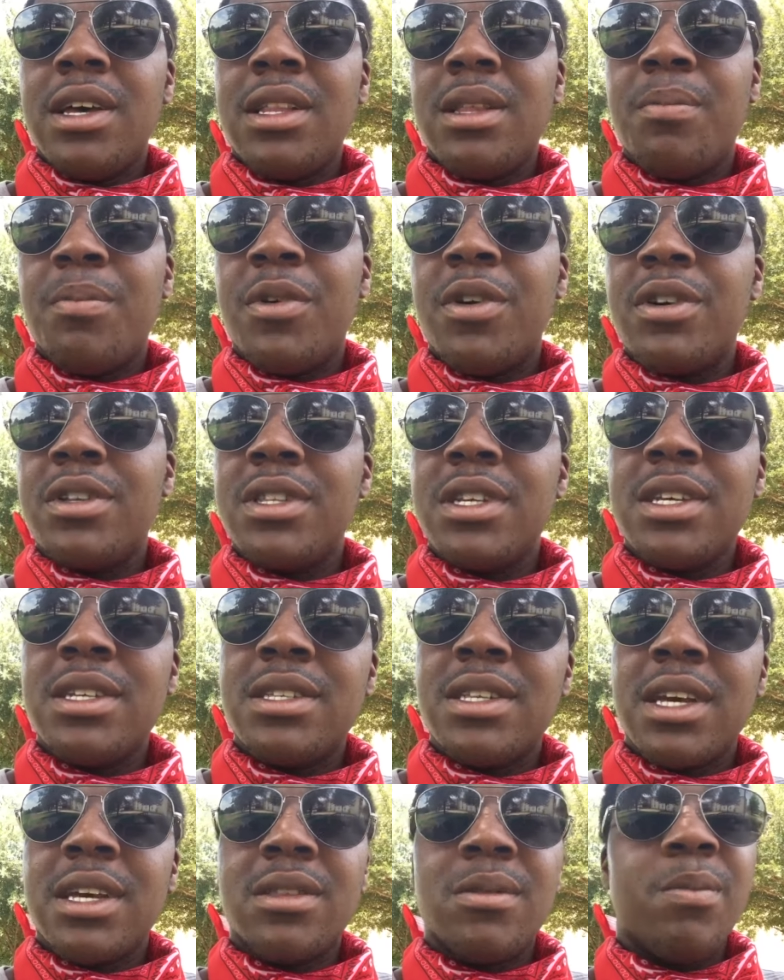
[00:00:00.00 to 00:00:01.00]
the point
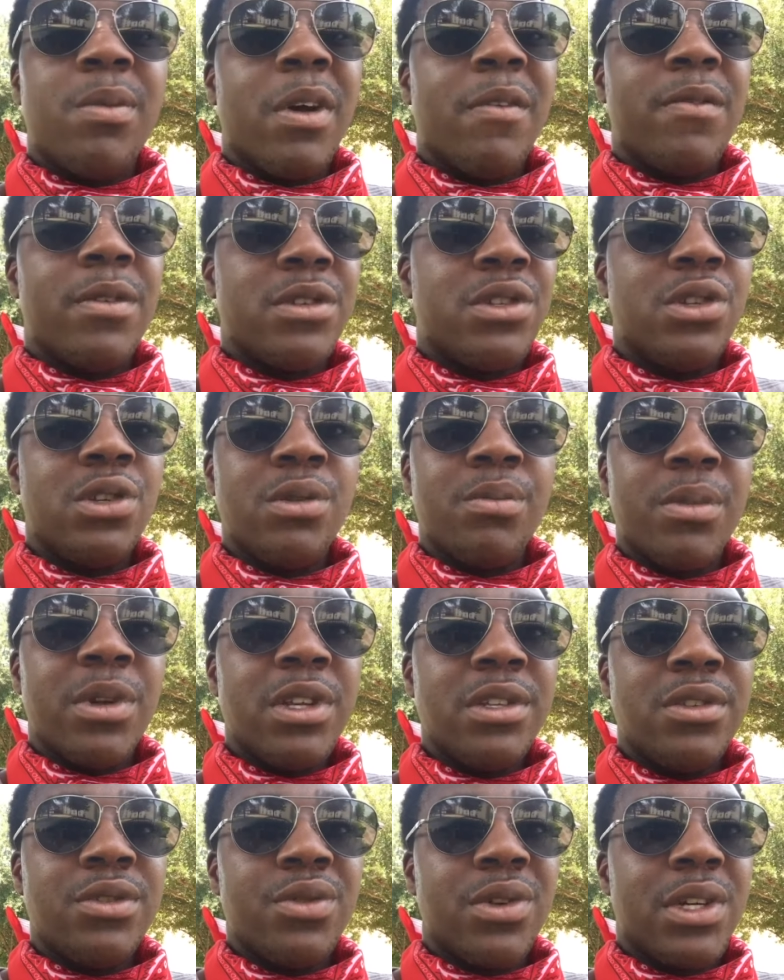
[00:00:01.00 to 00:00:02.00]
is, like, to pray for student
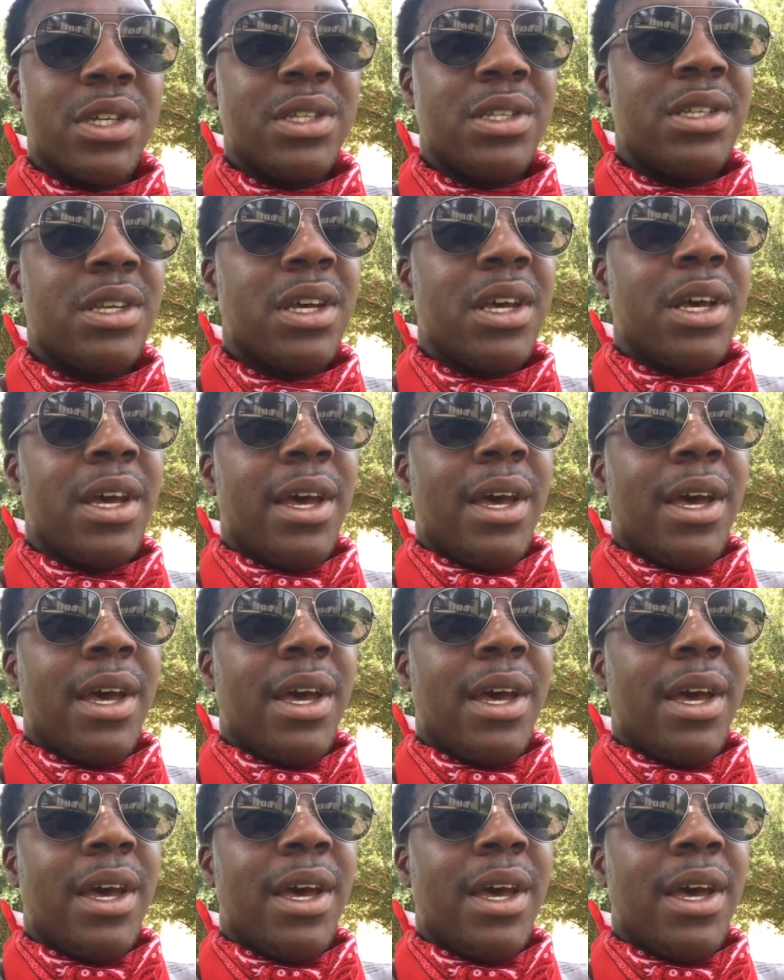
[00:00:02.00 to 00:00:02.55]
ministries.